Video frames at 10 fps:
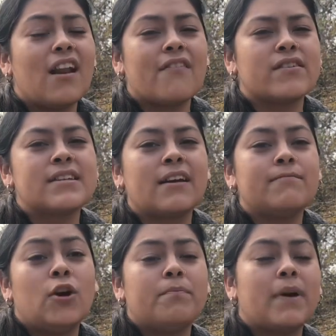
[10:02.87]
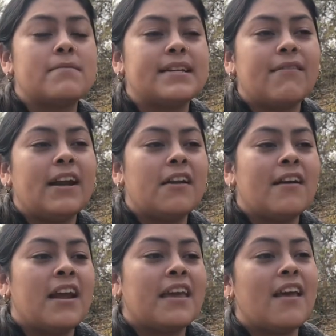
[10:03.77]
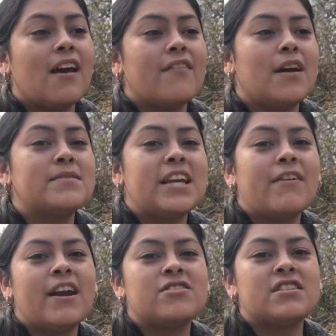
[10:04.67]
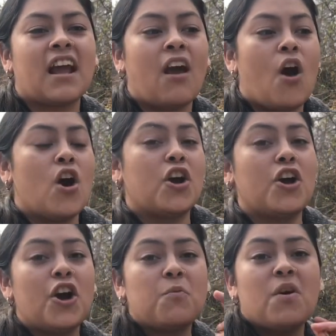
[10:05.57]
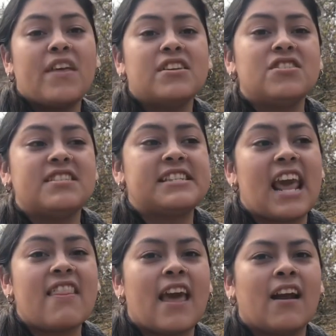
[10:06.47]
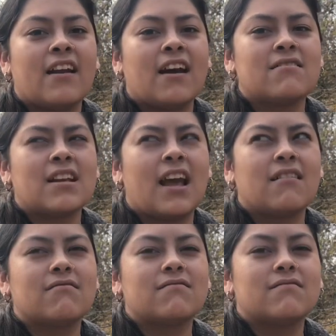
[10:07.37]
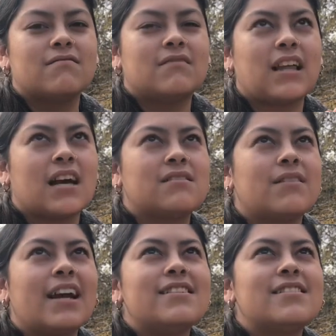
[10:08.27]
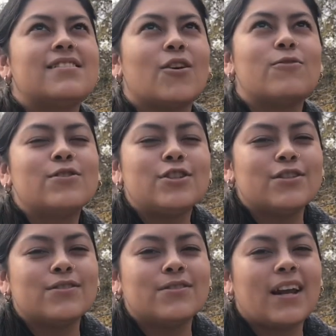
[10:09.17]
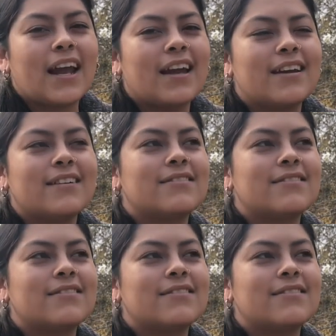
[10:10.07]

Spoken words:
get off. I was like, nope, I'm staying right here. Get off, I'm staying right here. She's like, good, well then just stay there. And I was like, that's what I just told you, like,